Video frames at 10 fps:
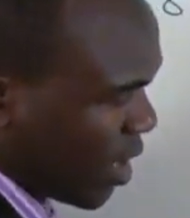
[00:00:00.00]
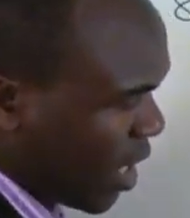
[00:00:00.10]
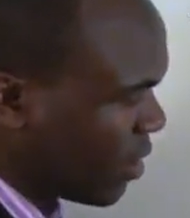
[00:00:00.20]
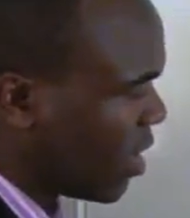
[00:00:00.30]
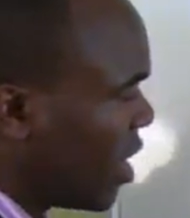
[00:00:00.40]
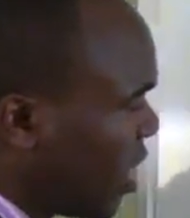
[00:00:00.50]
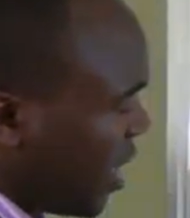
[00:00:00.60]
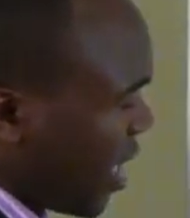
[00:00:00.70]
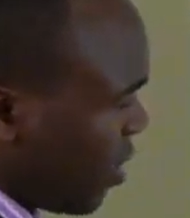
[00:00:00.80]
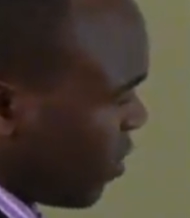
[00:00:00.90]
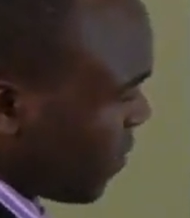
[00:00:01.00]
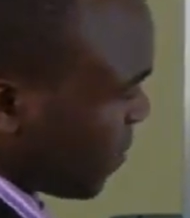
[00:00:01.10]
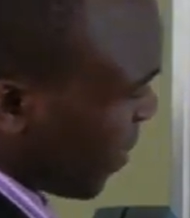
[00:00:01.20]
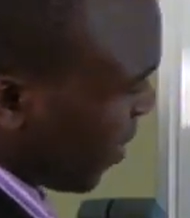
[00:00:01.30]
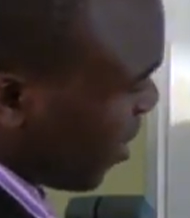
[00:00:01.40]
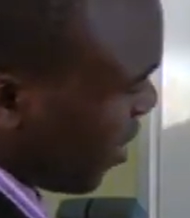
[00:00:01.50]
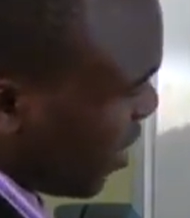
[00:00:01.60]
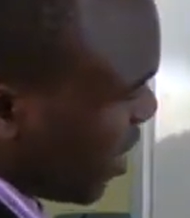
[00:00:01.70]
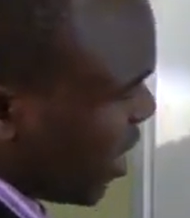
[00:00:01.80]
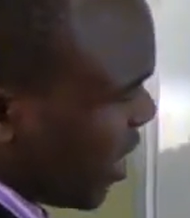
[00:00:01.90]
Okay, now
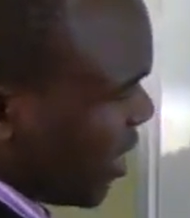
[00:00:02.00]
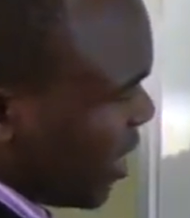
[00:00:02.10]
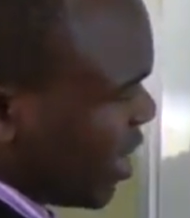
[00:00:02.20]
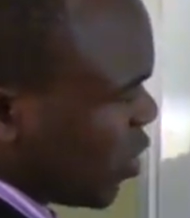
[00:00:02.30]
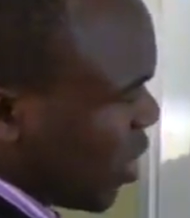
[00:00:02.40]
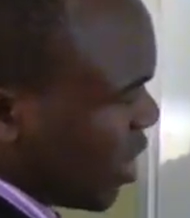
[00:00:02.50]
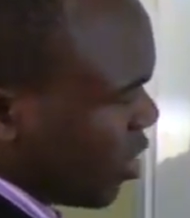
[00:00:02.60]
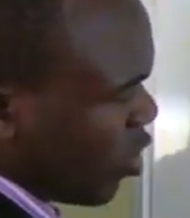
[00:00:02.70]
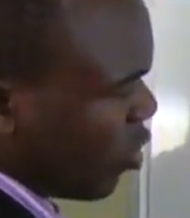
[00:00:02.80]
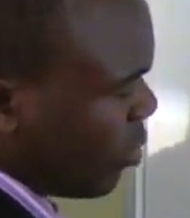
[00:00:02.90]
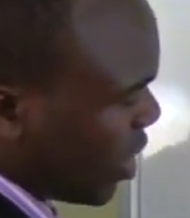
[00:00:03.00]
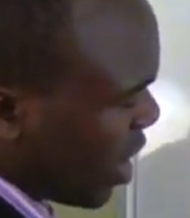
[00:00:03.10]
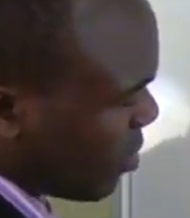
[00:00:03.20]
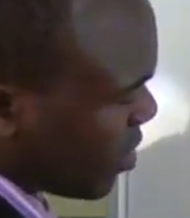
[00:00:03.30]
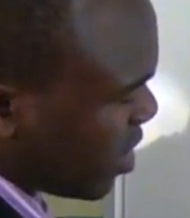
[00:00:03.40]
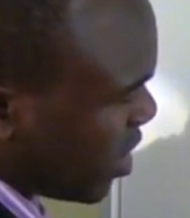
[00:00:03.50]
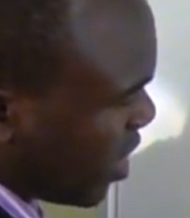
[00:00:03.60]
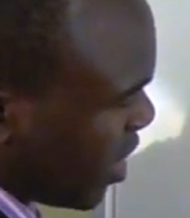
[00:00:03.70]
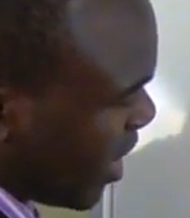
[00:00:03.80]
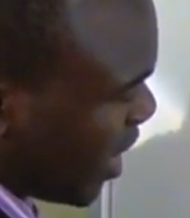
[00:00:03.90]
this one will becomes
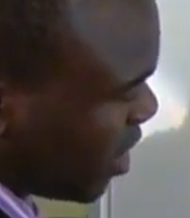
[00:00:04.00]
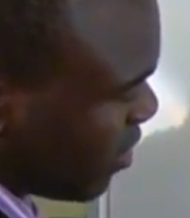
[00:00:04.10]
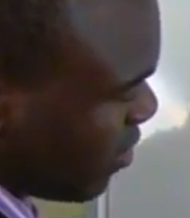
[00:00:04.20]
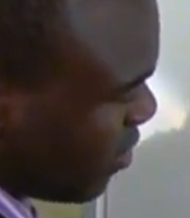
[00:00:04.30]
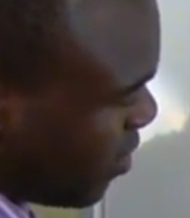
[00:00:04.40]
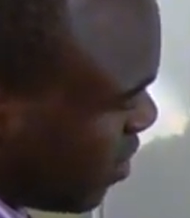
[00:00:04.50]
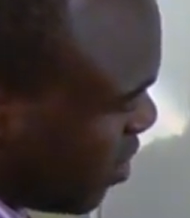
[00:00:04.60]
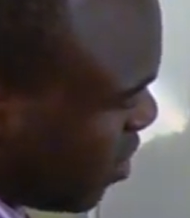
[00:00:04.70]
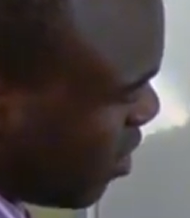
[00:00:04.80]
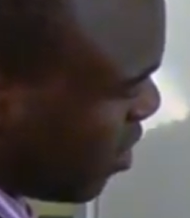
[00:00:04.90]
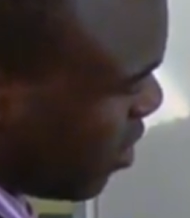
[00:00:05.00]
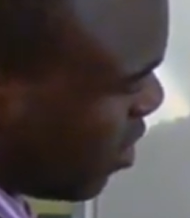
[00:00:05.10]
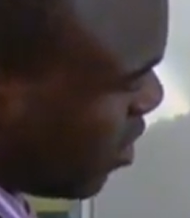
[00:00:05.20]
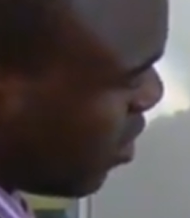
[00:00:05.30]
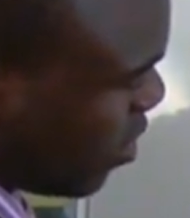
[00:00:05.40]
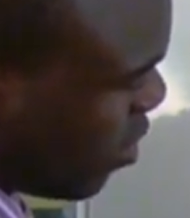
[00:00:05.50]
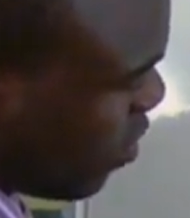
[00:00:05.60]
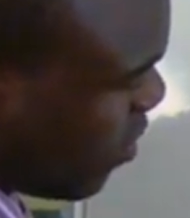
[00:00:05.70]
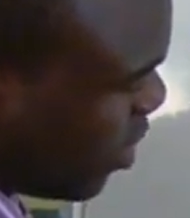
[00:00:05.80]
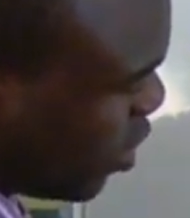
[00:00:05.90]
negative 3
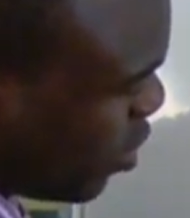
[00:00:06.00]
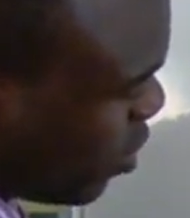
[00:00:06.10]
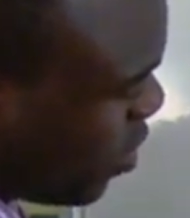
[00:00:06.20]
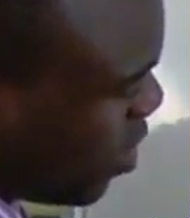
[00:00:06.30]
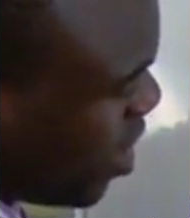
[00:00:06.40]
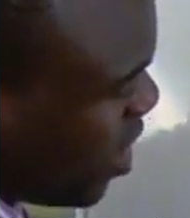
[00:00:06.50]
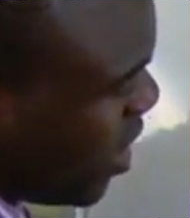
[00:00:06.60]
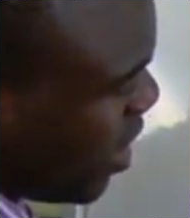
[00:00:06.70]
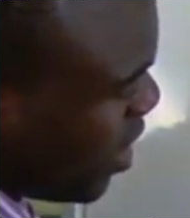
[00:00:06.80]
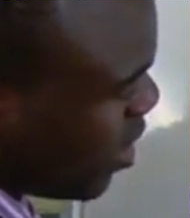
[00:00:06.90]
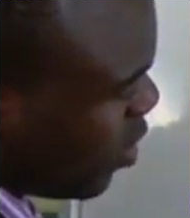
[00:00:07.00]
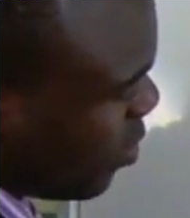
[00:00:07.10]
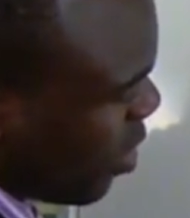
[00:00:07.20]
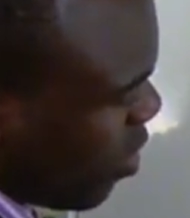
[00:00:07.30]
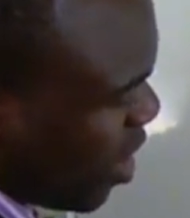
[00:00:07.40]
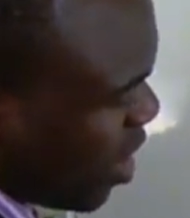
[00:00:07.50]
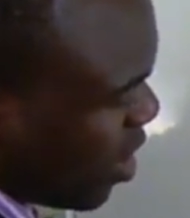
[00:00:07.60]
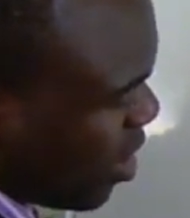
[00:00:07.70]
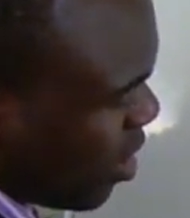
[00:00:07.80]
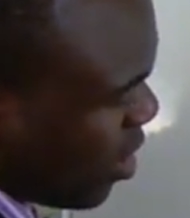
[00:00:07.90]
over 2 x to the power
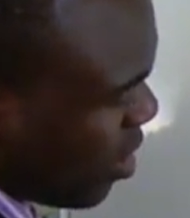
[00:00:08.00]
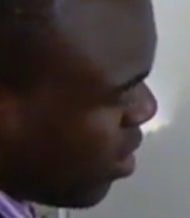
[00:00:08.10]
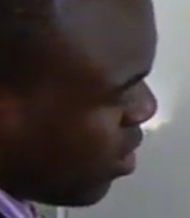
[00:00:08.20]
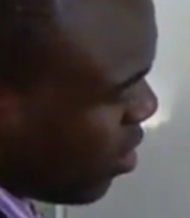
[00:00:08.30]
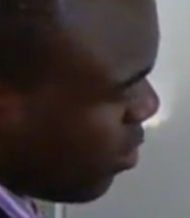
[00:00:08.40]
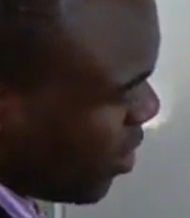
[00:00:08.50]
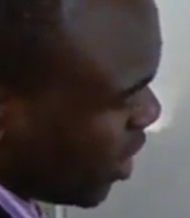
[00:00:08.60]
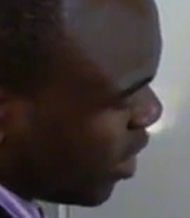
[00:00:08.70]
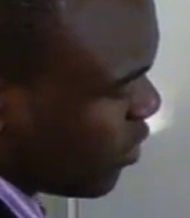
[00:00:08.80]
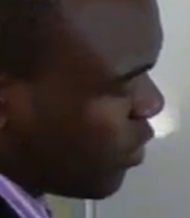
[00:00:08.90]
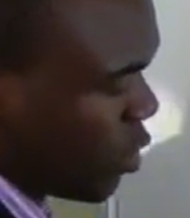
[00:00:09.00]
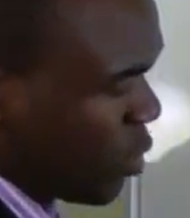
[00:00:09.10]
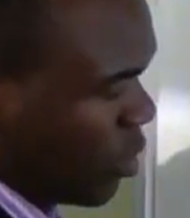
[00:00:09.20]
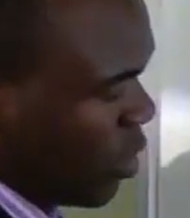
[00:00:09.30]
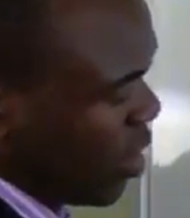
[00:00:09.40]
negative 2.